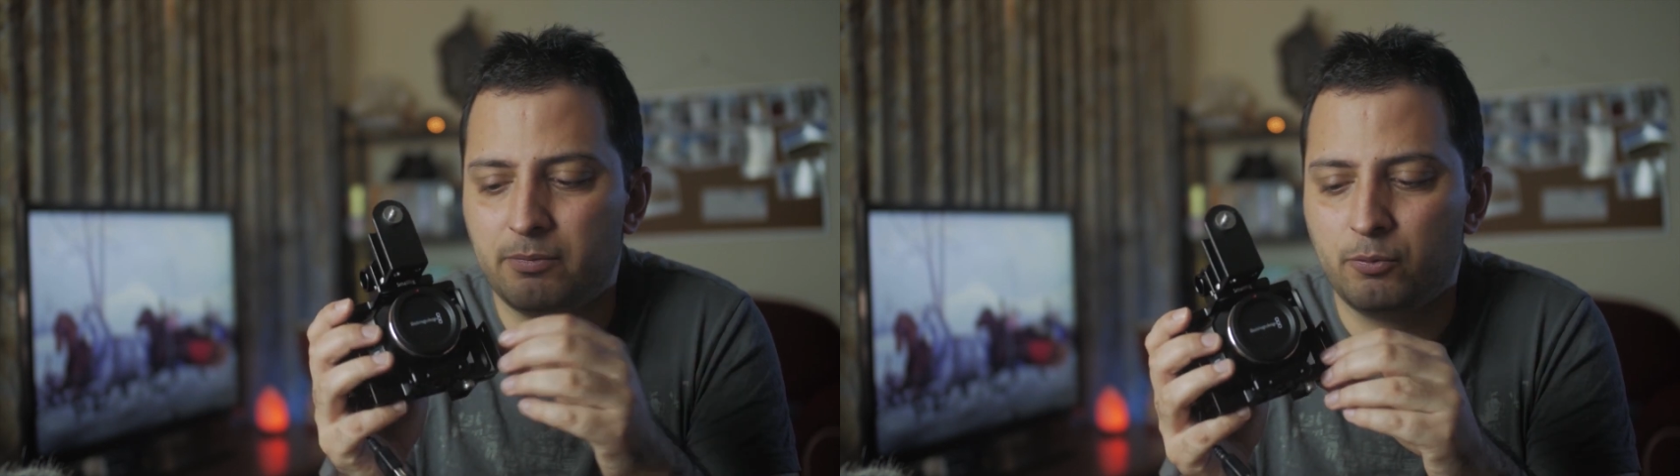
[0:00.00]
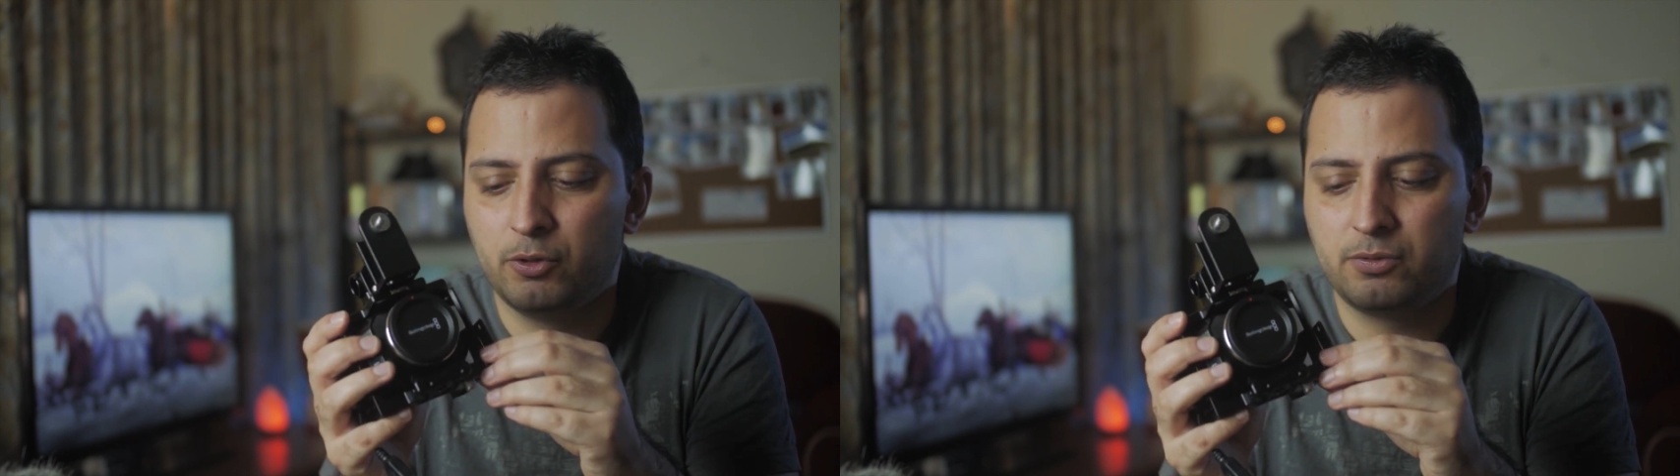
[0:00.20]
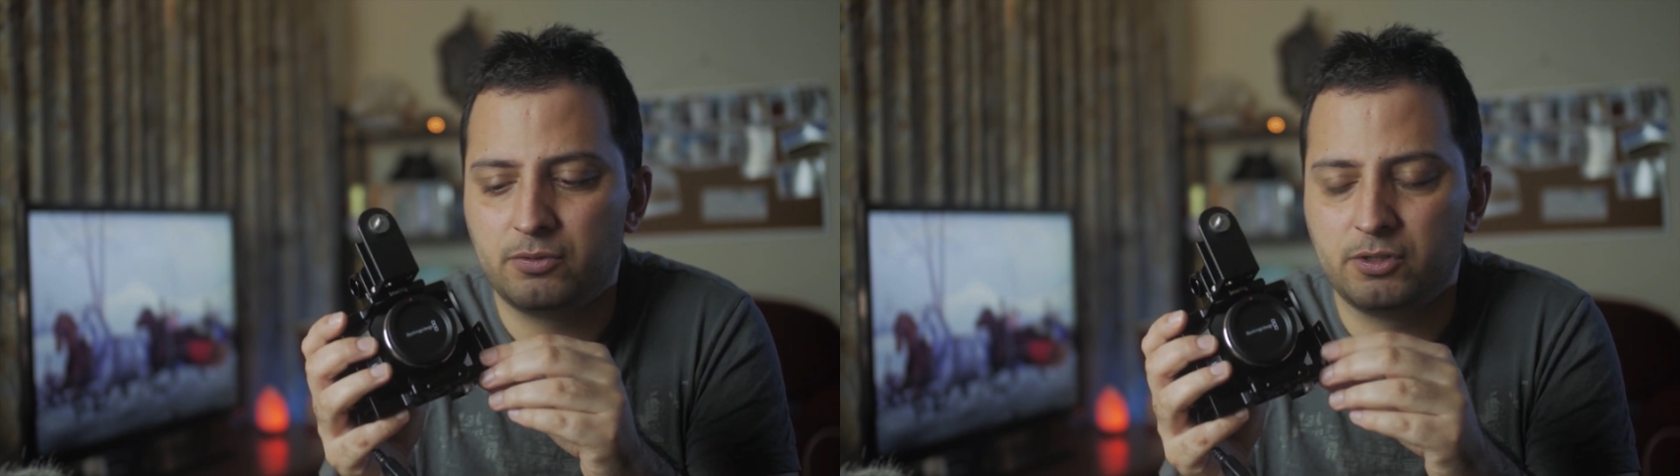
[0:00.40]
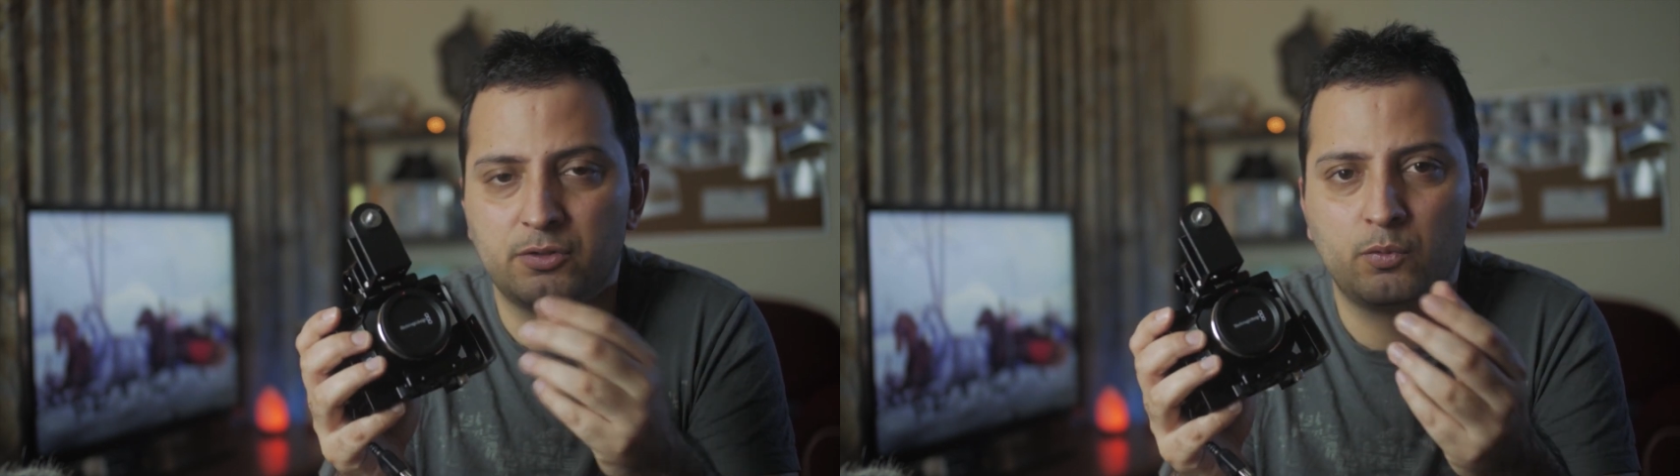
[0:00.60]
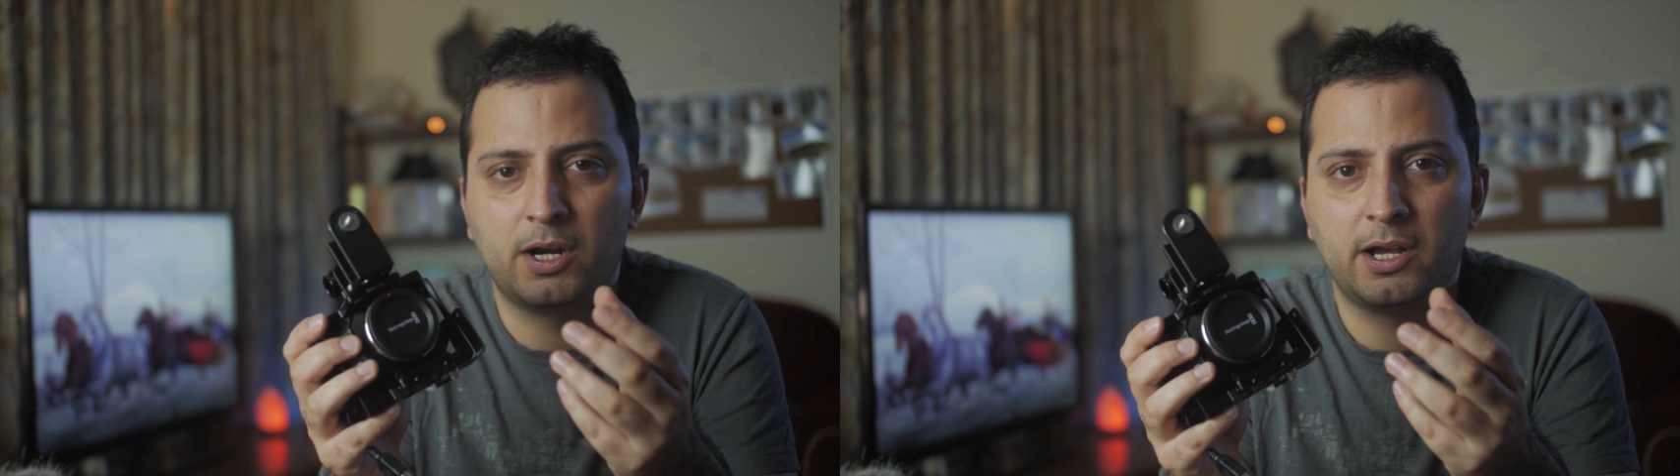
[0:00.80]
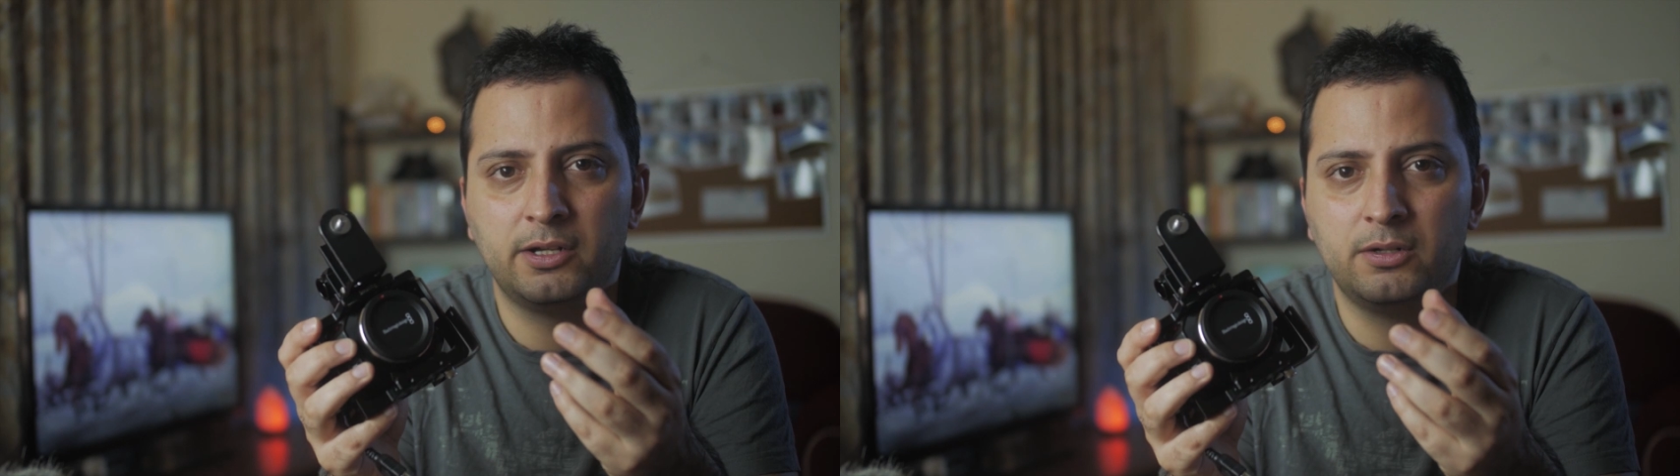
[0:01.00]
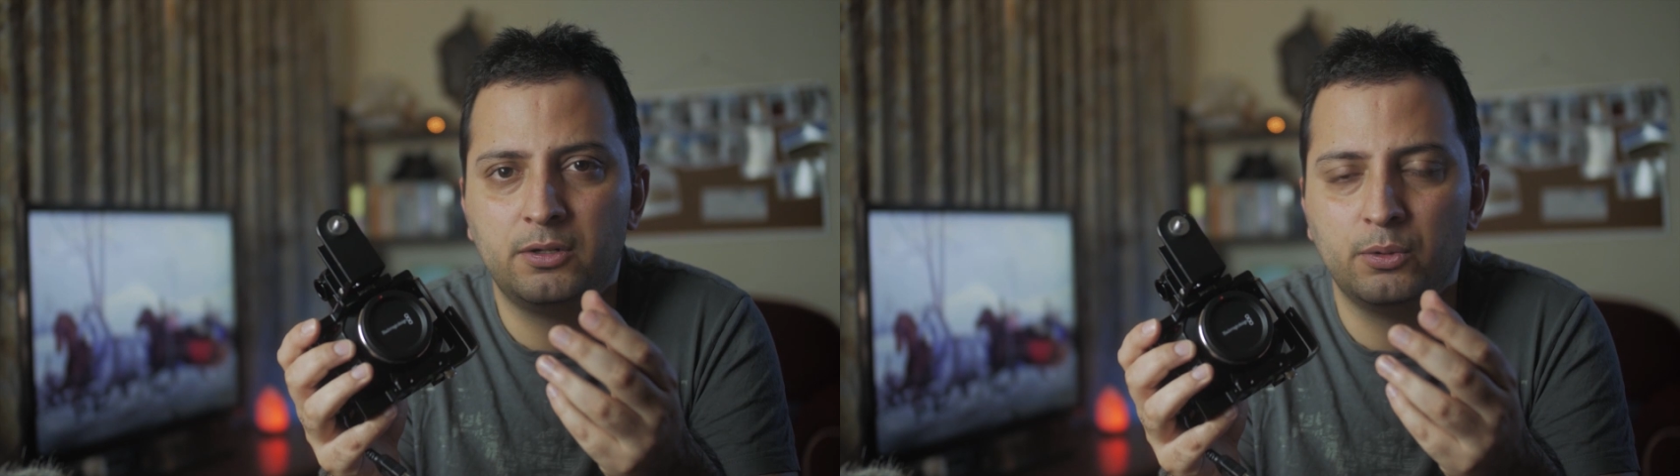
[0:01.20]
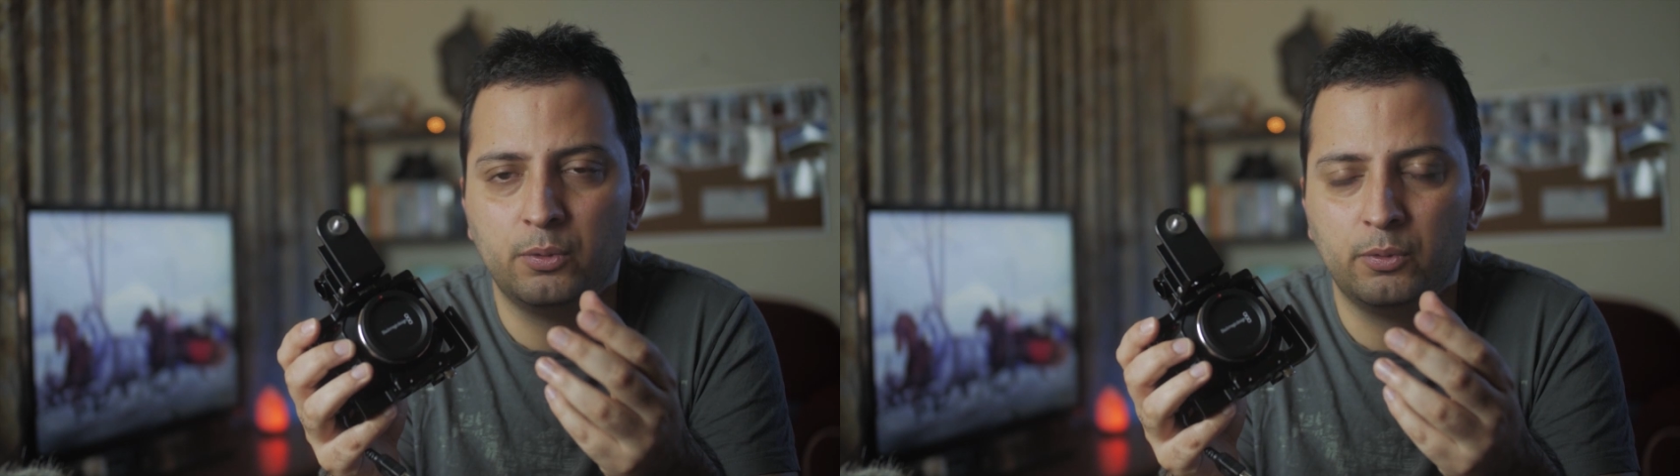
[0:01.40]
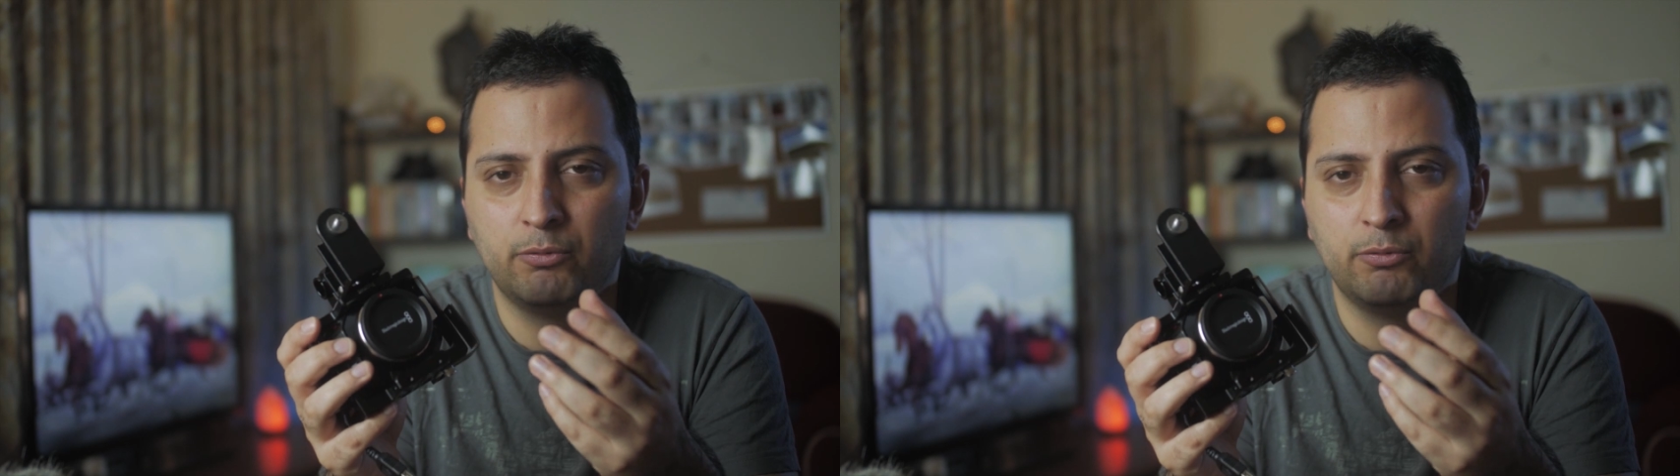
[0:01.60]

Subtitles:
which is what I do